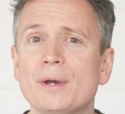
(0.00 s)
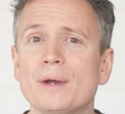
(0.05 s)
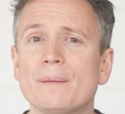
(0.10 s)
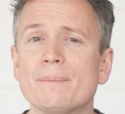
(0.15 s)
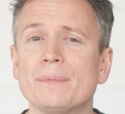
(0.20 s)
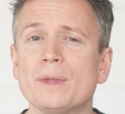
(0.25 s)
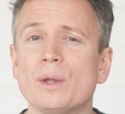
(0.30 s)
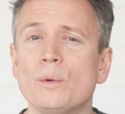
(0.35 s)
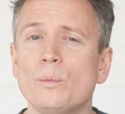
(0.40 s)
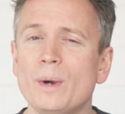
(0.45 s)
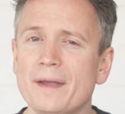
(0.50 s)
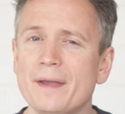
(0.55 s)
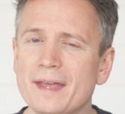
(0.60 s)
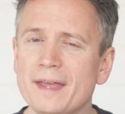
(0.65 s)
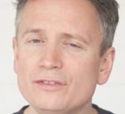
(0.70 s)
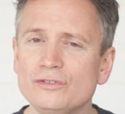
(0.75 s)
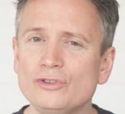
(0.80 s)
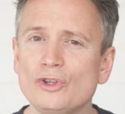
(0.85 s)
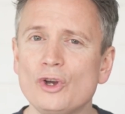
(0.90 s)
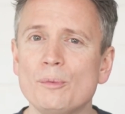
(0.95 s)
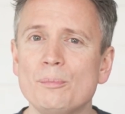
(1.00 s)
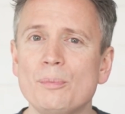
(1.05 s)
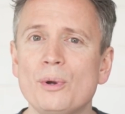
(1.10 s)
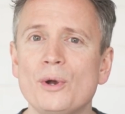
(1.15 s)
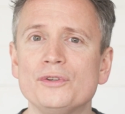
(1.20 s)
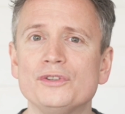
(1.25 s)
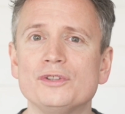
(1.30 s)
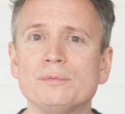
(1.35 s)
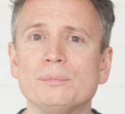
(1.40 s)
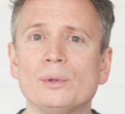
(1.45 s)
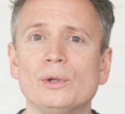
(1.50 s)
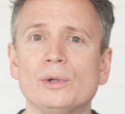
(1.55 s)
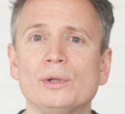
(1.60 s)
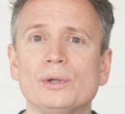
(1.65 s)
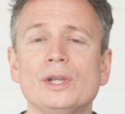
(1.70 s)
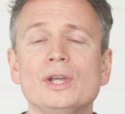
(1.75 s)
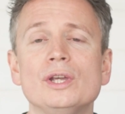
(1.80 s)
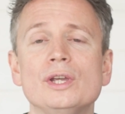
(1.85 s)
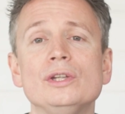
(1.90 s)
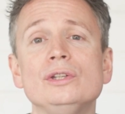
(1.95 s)
but where that's not
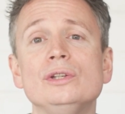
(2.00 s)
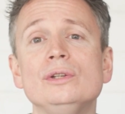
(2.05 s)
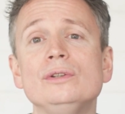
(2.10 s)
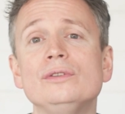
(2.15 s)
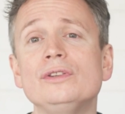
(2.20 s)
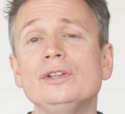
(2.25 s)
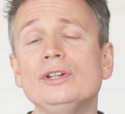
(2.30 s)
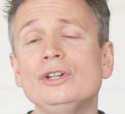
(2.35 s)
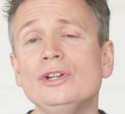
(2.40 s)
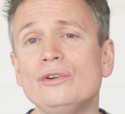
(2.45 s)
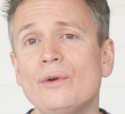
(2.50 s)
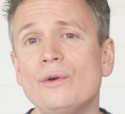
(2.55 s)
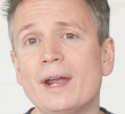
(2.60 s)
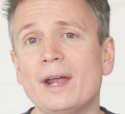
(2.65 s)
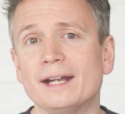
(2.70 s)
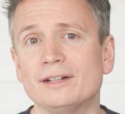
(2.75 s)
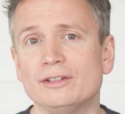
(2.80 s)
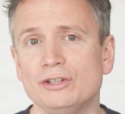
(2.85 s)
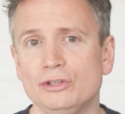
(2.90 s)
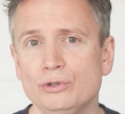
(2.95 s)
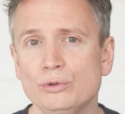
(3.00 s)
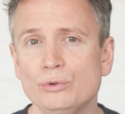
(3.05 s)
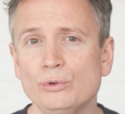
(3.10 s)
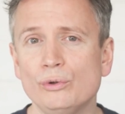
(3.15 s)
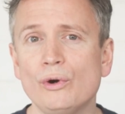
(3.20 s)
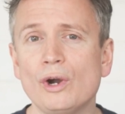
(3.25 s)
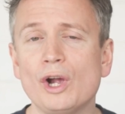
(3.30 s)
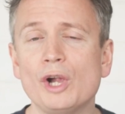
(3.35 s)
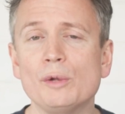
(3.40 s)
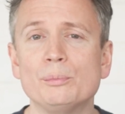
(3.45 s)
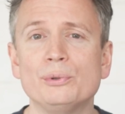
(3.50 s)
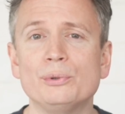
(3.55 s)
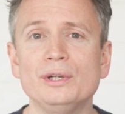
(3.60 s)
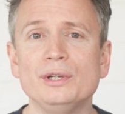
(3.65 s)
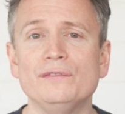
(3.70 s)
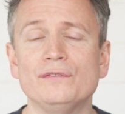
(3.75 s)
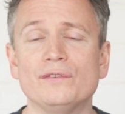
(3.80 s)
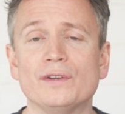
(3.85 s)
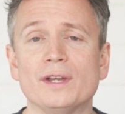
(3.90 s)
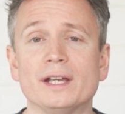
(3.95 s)
possible, use the correct URL
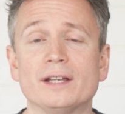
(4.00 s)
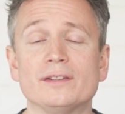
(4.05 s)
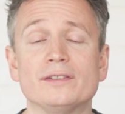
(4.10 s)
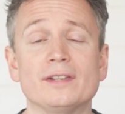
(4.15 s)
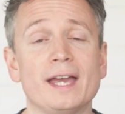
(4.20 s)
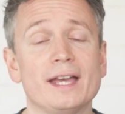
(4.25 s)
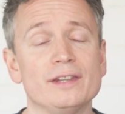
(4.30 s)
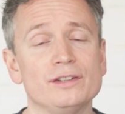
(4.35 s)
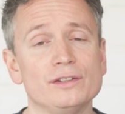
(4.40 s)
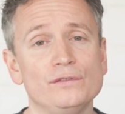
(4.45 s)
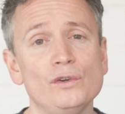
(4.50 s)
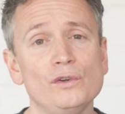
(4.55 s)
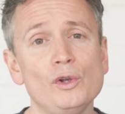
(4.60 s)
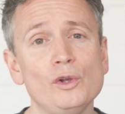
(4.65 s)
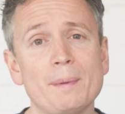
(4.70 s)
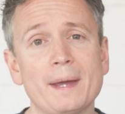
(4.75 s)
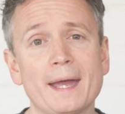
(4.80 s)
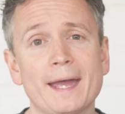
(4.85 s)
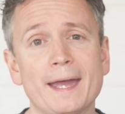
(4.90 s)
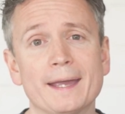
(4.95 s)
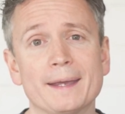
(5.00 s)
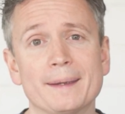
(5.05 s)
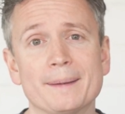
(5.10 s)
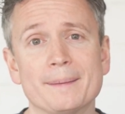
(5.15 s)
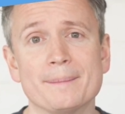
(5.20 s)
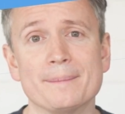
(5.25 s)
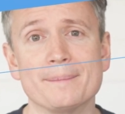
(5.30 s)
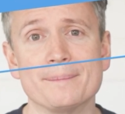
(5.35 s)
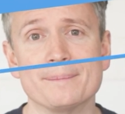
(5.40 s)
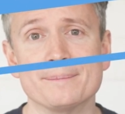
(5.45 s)
prefix as a fallback.